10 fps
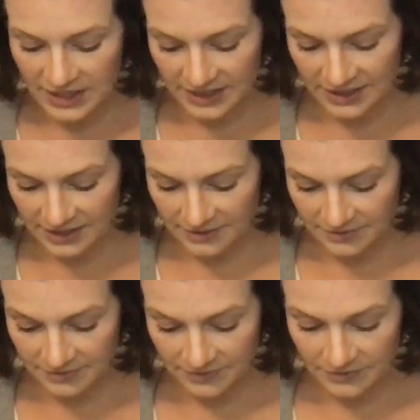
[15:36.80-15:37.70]
didn't.
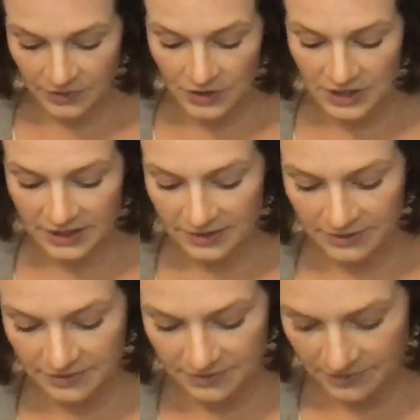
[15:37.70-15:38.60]
No, you didn't.
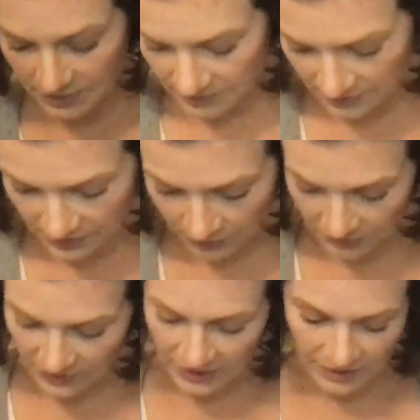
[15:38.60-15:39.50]

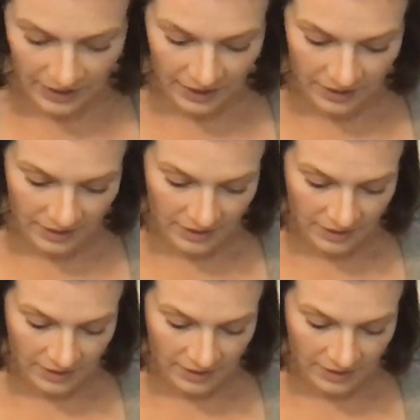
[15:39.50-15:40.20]
Don't think that.